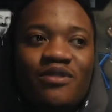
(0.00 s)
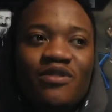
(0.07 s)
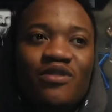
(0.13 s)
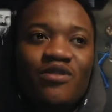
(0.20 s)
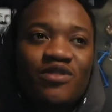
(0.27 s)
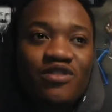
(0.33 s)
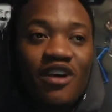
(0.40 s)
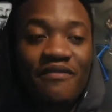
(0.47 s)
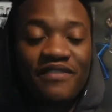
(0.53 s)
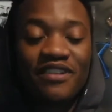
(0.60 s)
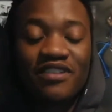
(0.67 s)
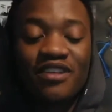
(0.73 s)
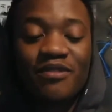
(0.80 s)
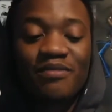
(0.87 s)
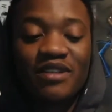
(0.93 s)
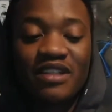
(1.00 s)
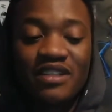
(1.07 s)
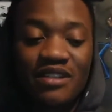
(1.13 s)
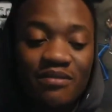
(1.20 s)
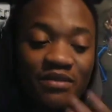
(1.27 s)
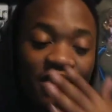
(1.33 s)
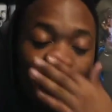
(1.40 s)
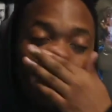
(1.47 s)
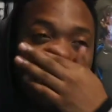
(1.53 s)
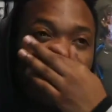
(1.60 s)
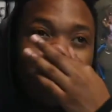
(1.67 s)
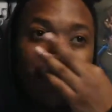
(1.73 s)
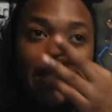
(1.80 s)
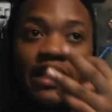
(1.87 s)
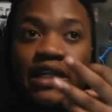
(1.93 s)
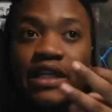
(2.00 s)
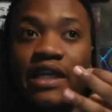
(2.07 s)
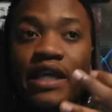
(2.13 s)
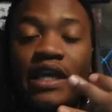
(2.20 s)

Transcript: So soft determinism is basically